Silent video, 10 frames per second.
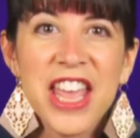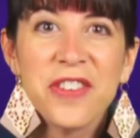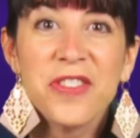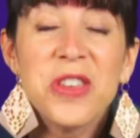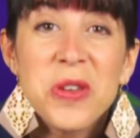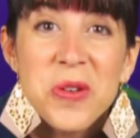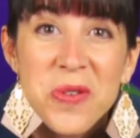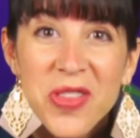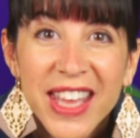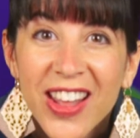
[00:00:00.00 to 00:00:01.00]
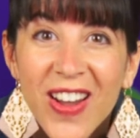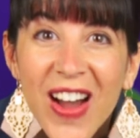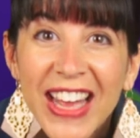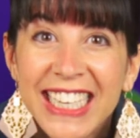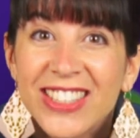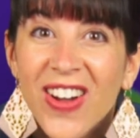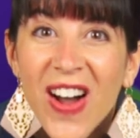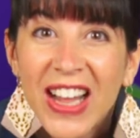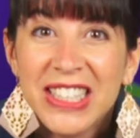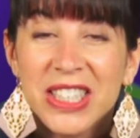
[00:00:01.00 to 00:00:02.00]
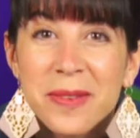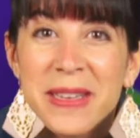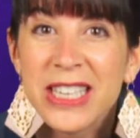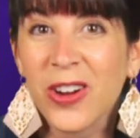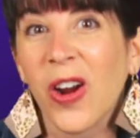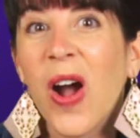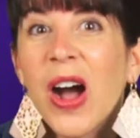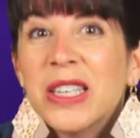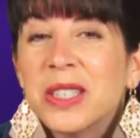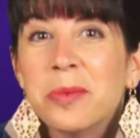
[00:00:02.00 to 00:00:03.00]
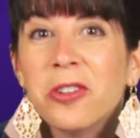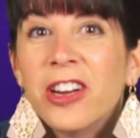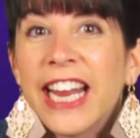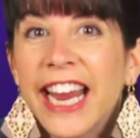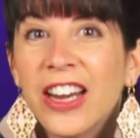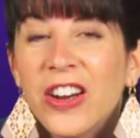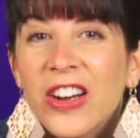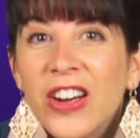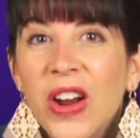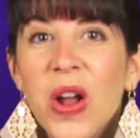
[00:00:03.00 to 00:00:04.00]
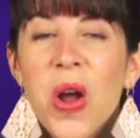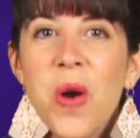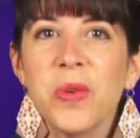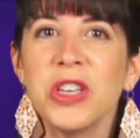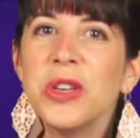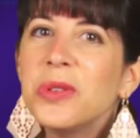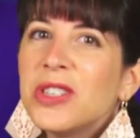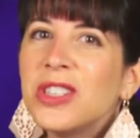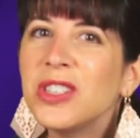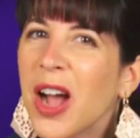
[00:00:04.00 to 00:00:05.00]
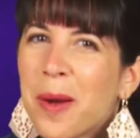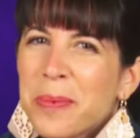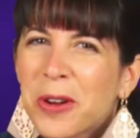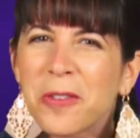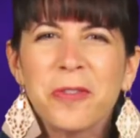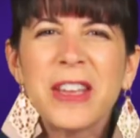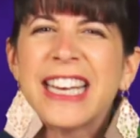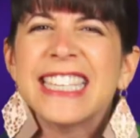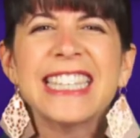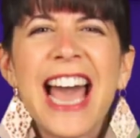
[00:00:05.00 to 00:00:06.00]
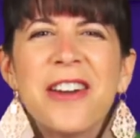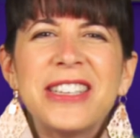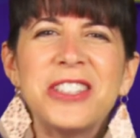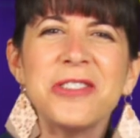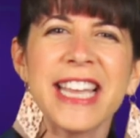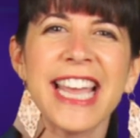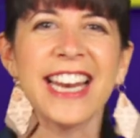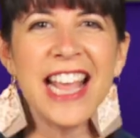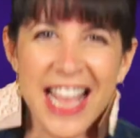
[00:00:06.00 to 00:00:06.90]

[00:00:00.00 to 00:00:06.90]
If you think God is awesome, He's our awesome creator, will you stomp your feet as loud as you can?